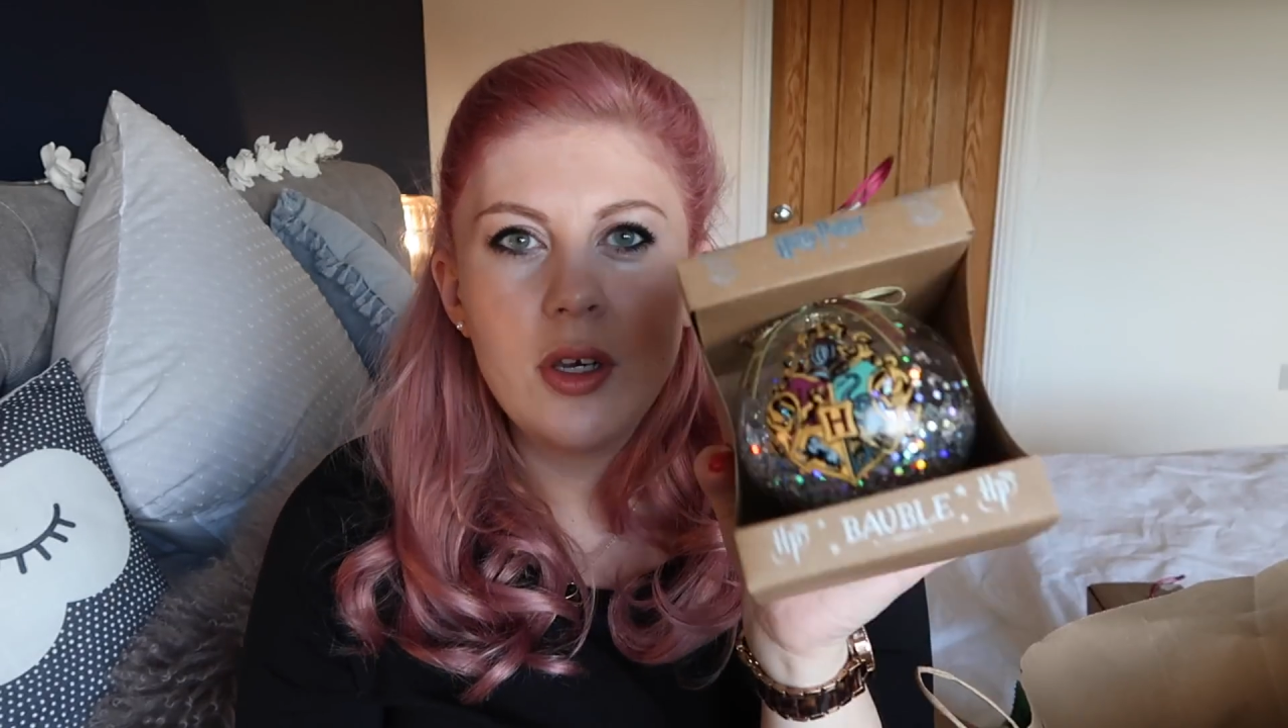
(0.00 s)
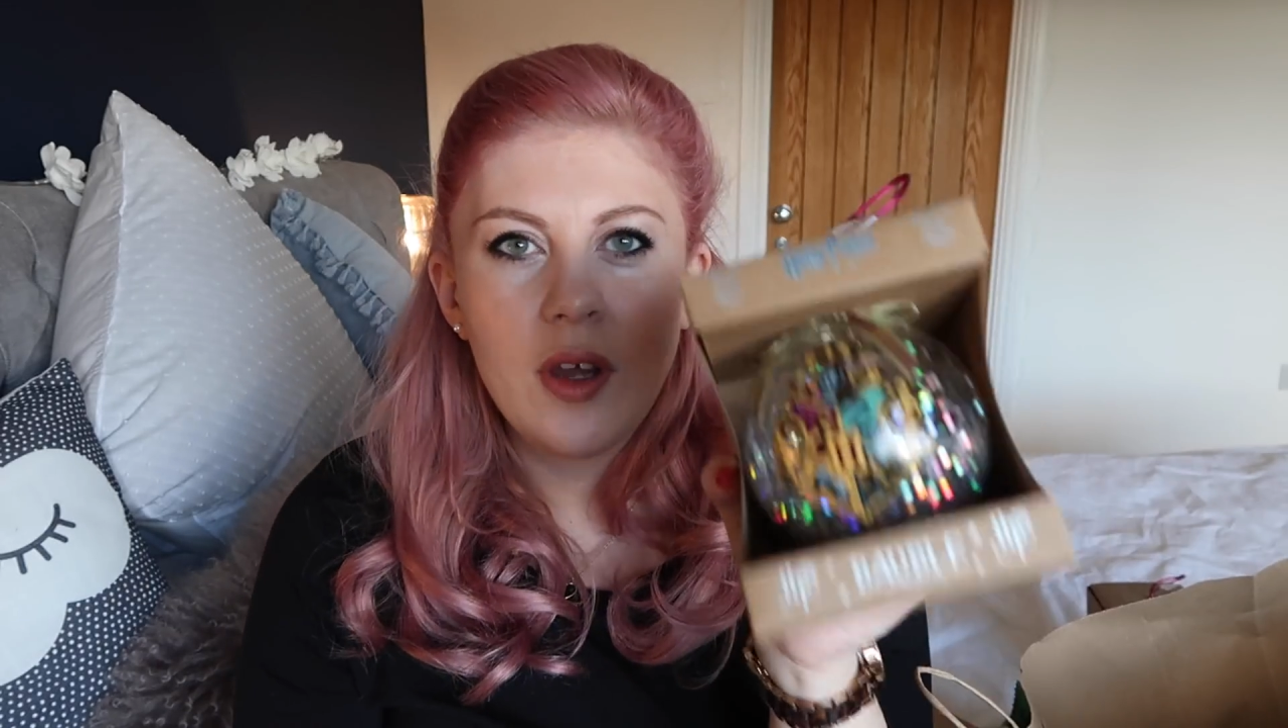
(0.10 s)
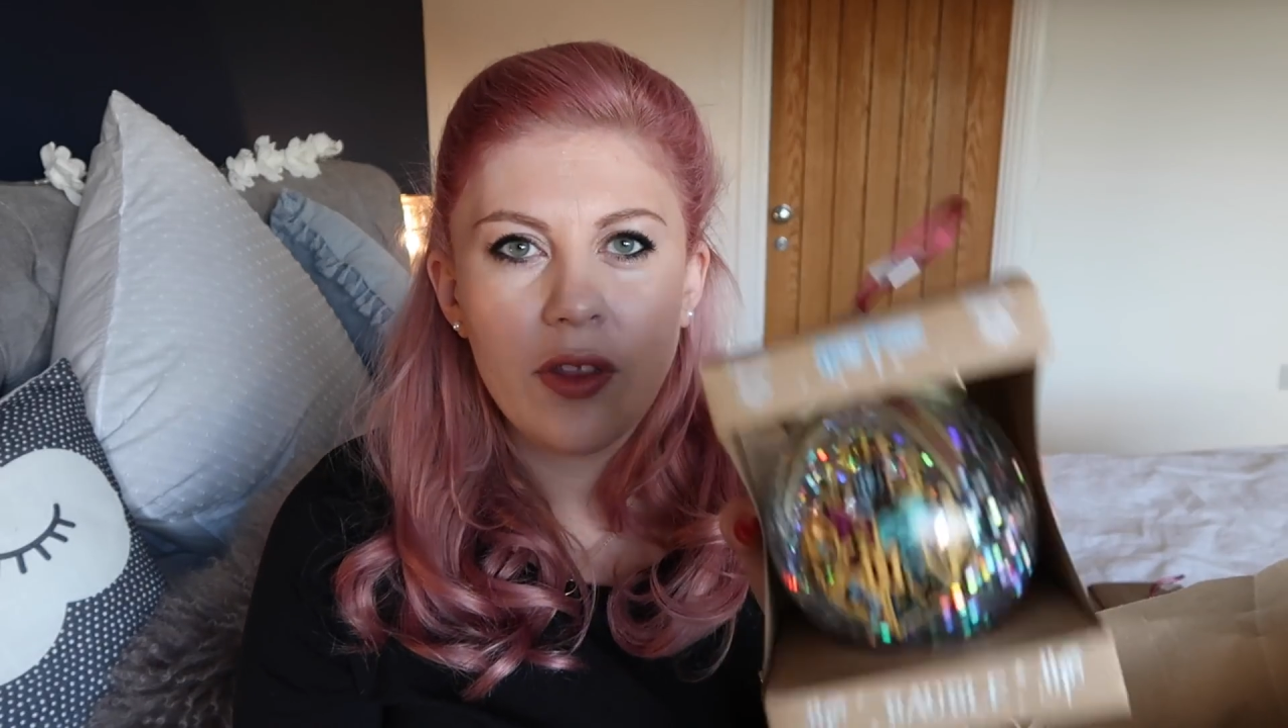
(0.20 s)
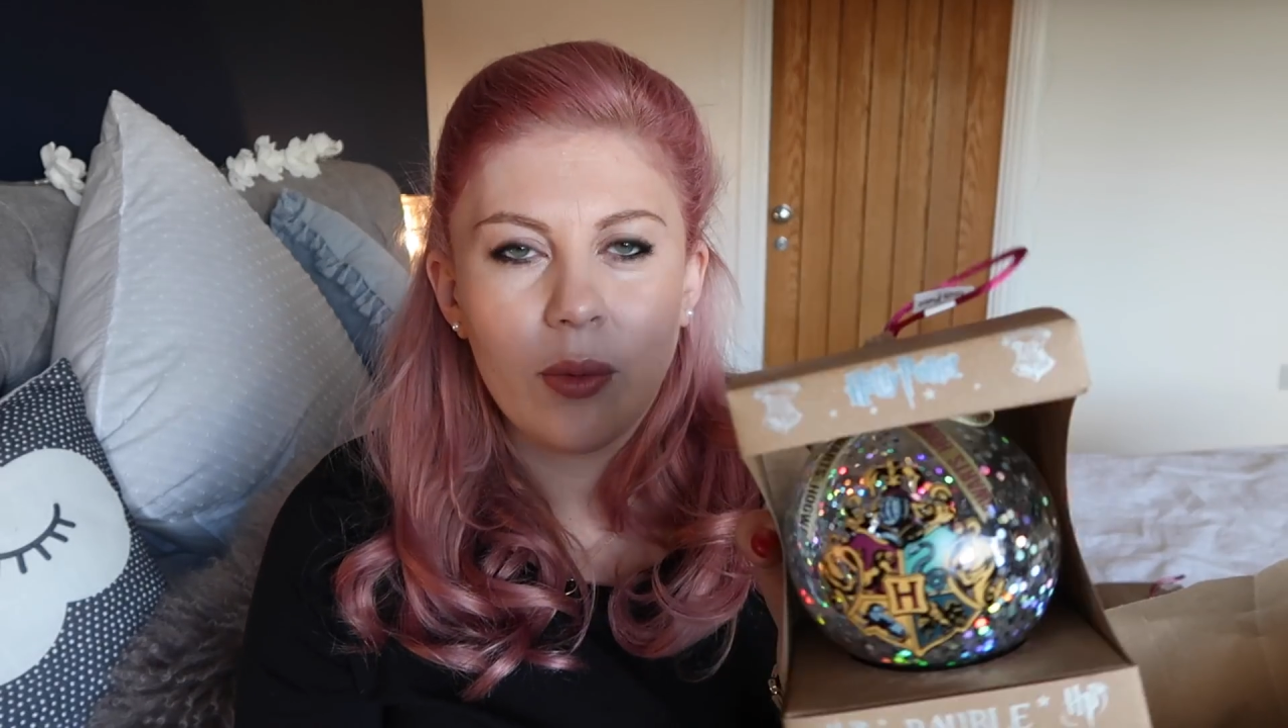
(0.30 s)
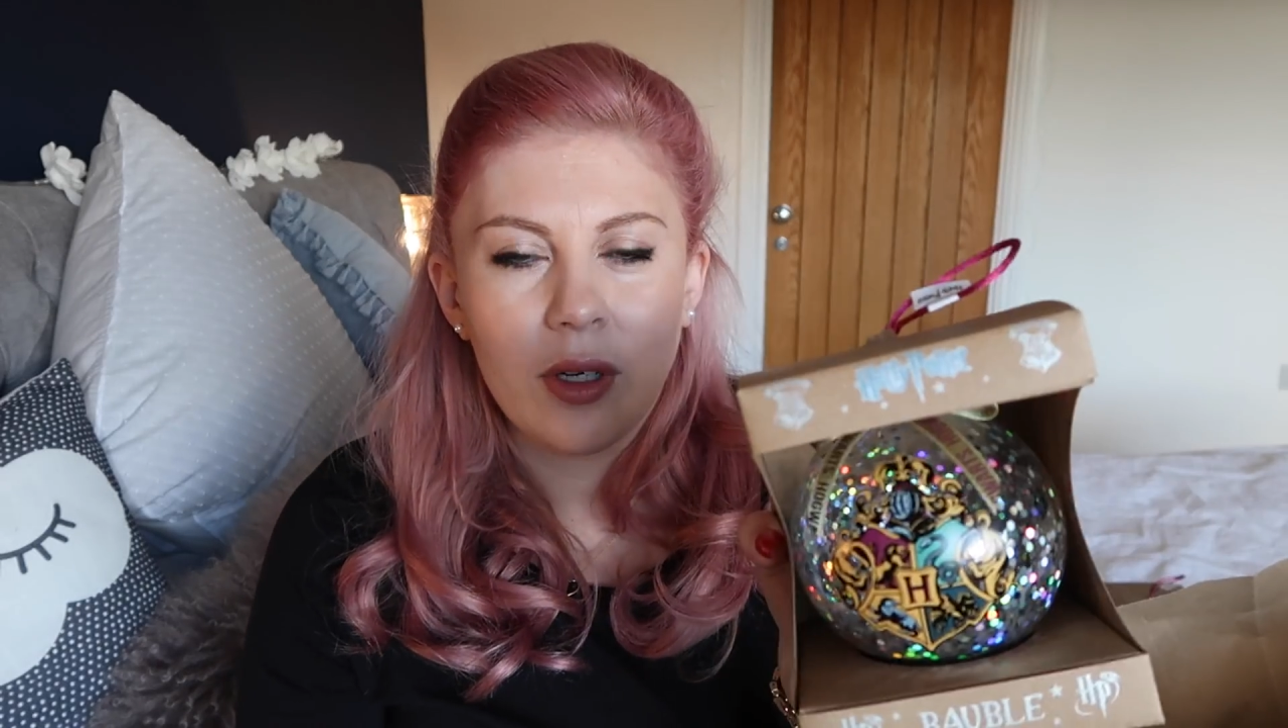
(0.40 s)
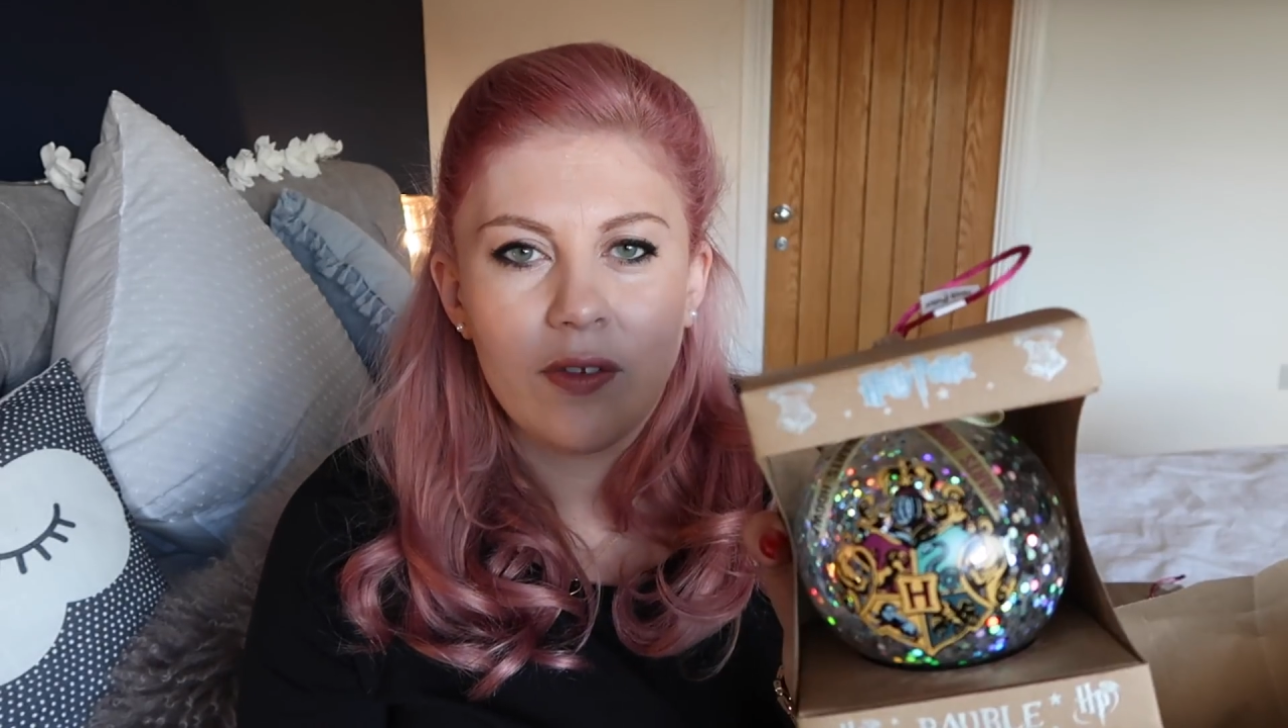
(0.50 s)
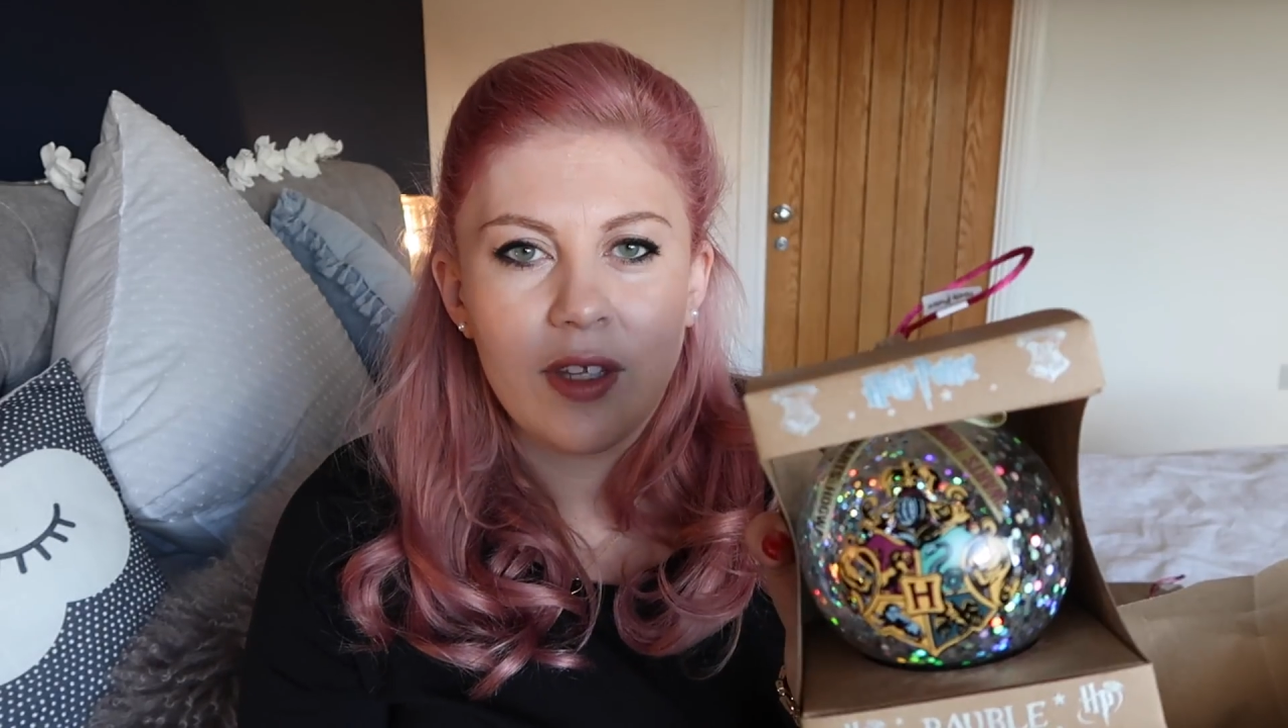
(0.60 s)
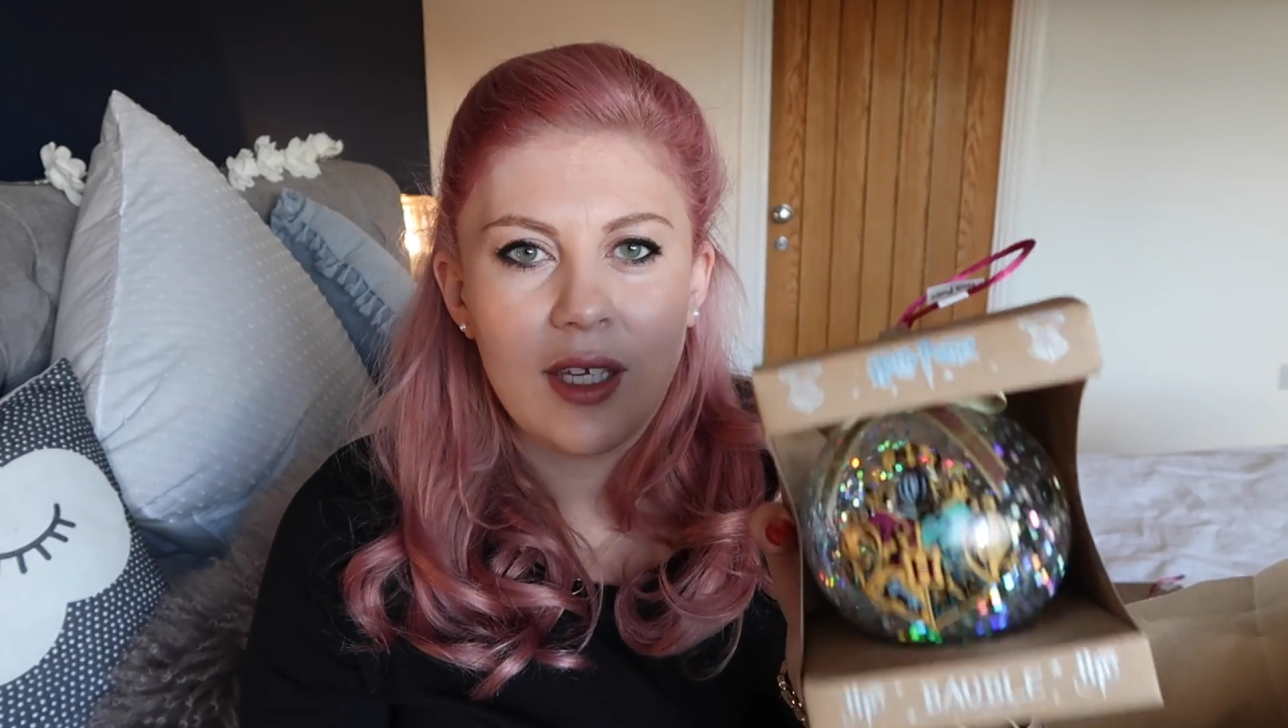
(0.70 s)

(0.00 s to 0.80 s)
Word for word: another one of